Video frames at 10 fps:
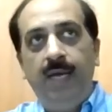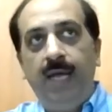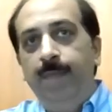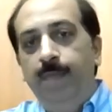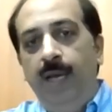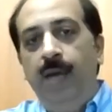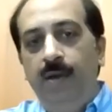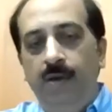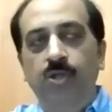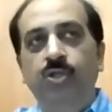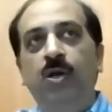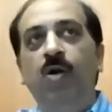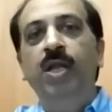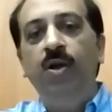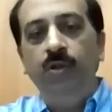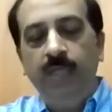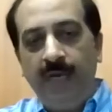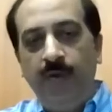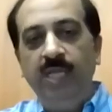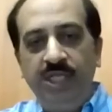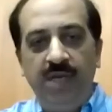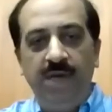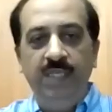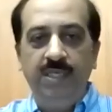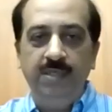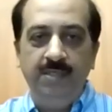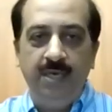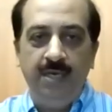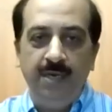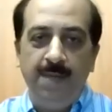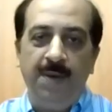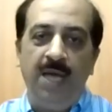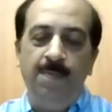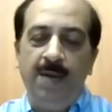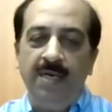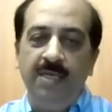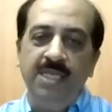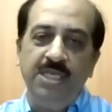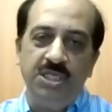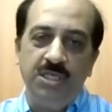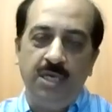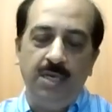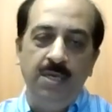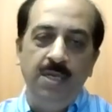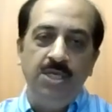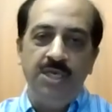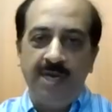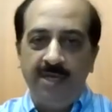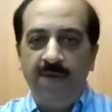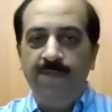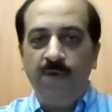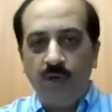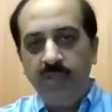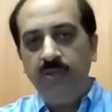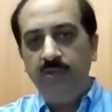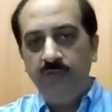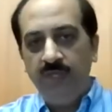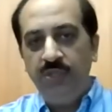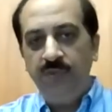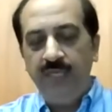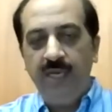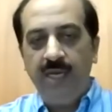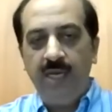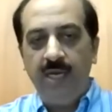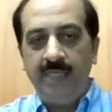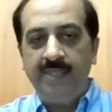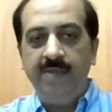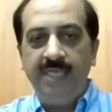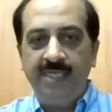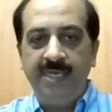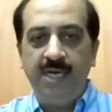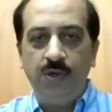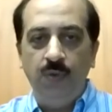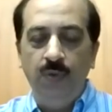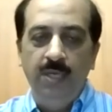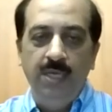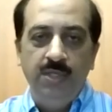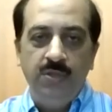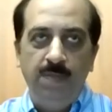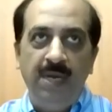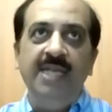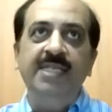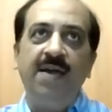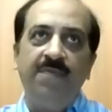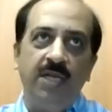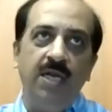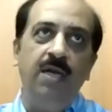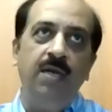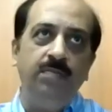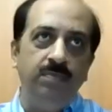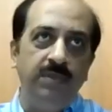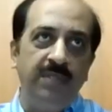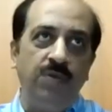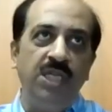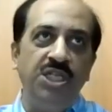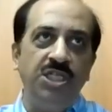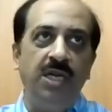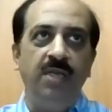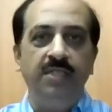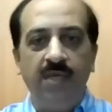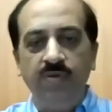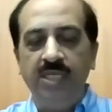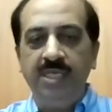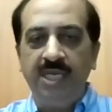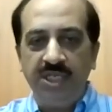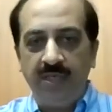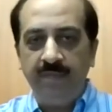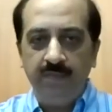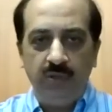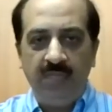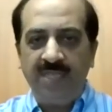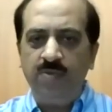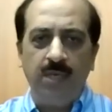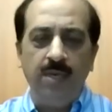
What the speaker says: I'm also counting on the South Asia, which is the Nepal, Bangladesh, Sri Lanka, of course, which we ourselves extend to. So Middle East, Africa, South Asia, Southeast Asia. So that's what.